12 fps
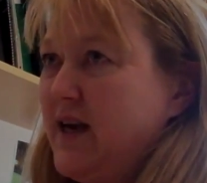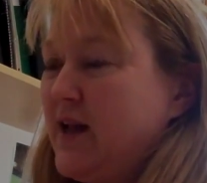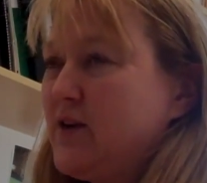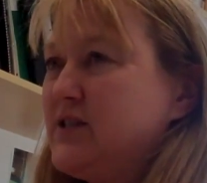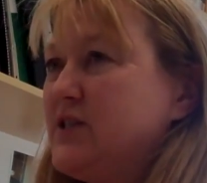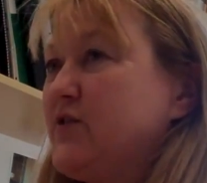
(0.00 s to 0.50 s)
and
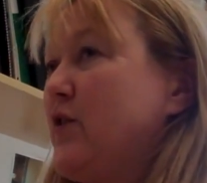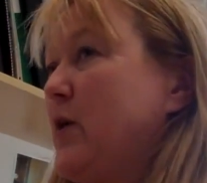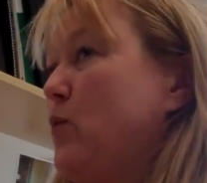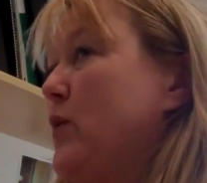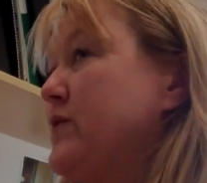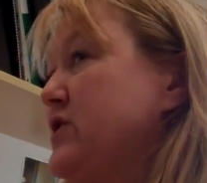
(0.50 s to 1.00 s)

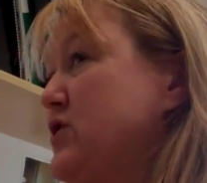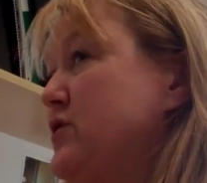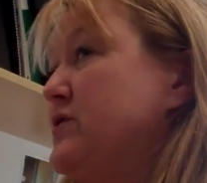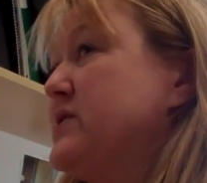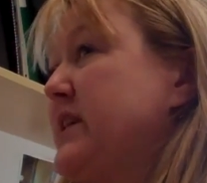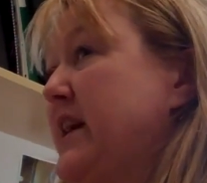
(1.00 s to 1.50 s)
identifying what the
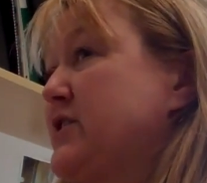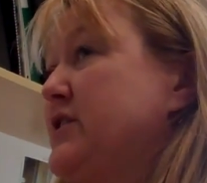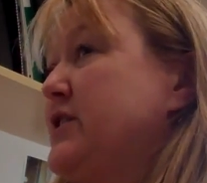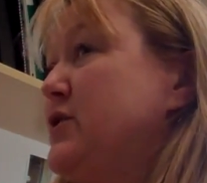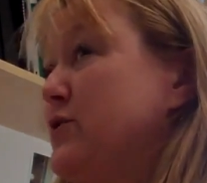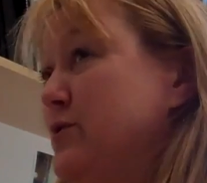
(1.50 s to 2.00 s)
students
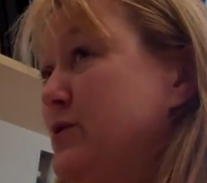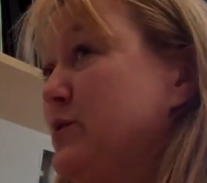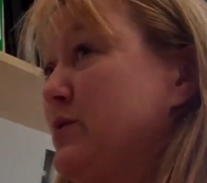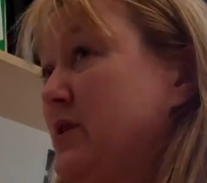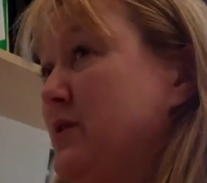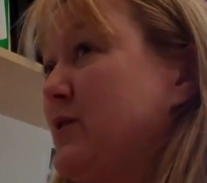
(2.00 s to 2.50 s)
actually use
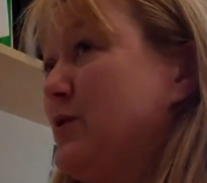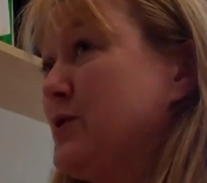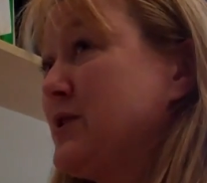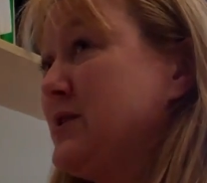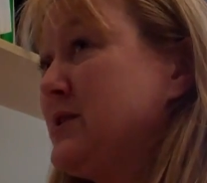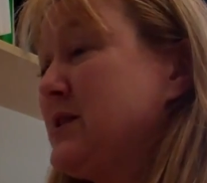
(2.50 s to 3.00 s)
within the
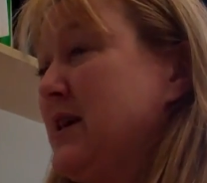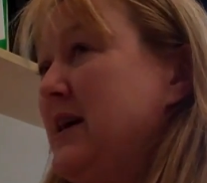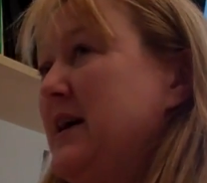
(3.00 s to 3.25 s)
courses.